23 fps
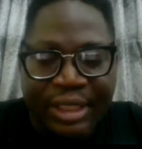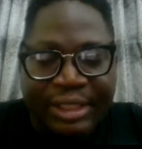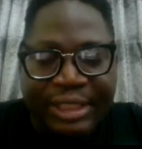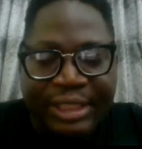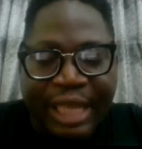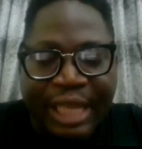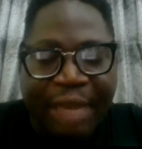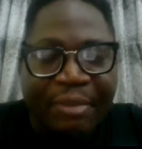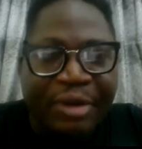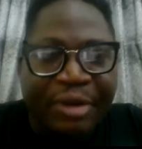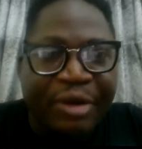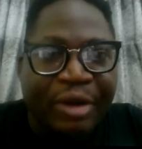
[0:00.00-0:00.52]

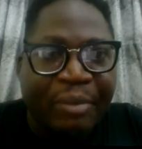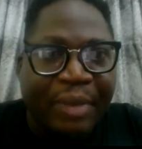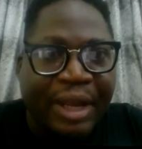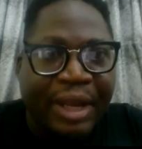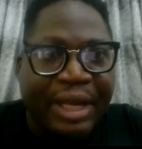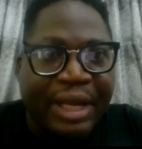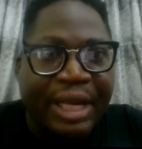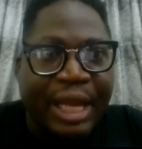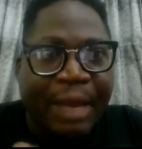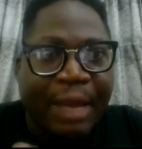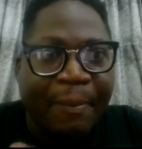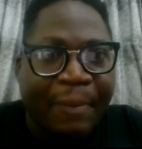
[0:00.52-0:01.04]
timely
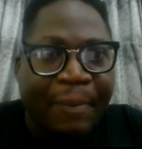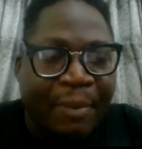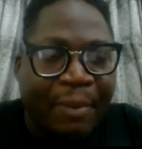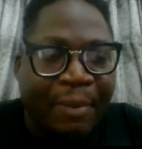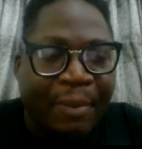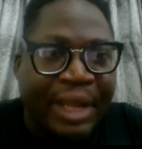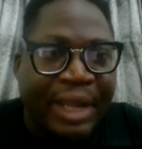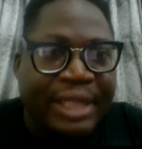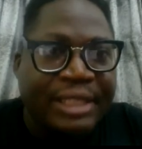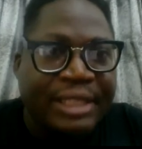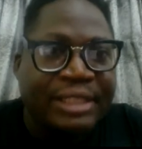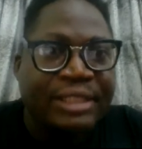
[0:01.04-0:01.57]
reminder,
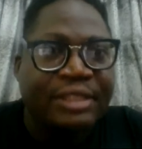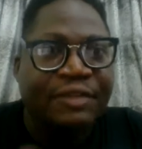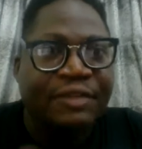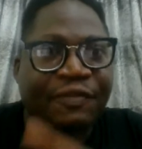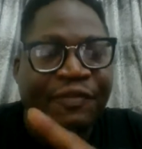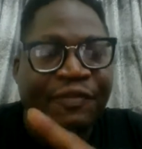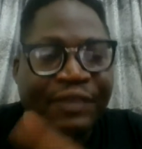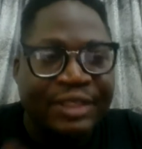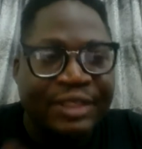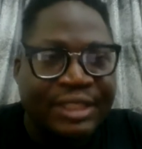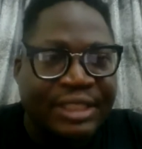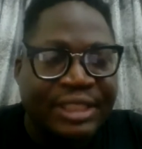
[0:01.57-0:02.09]
payments,
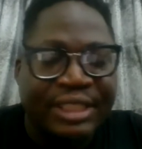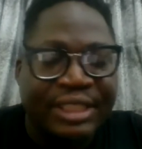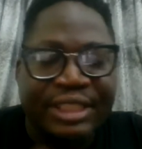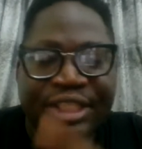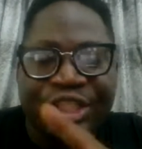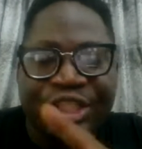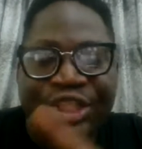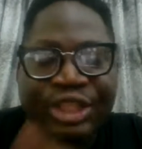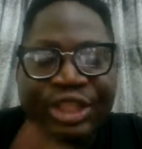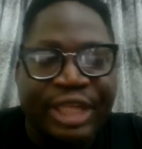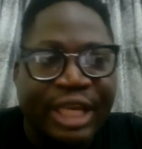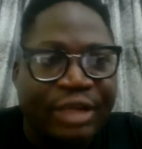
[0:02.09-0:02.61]
visits,
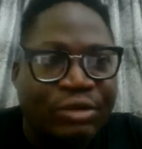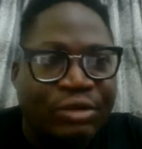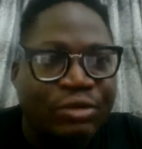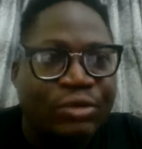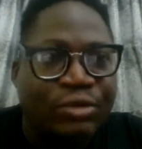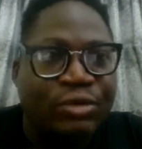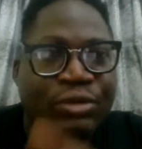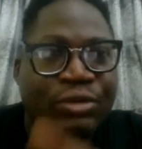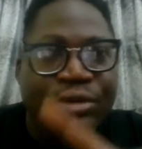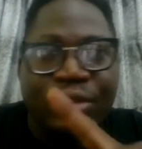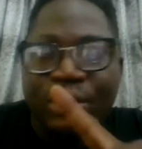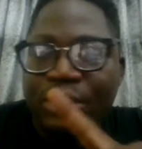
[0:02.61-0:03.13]

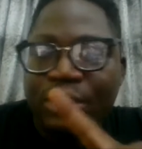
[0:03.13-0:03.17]
schedule.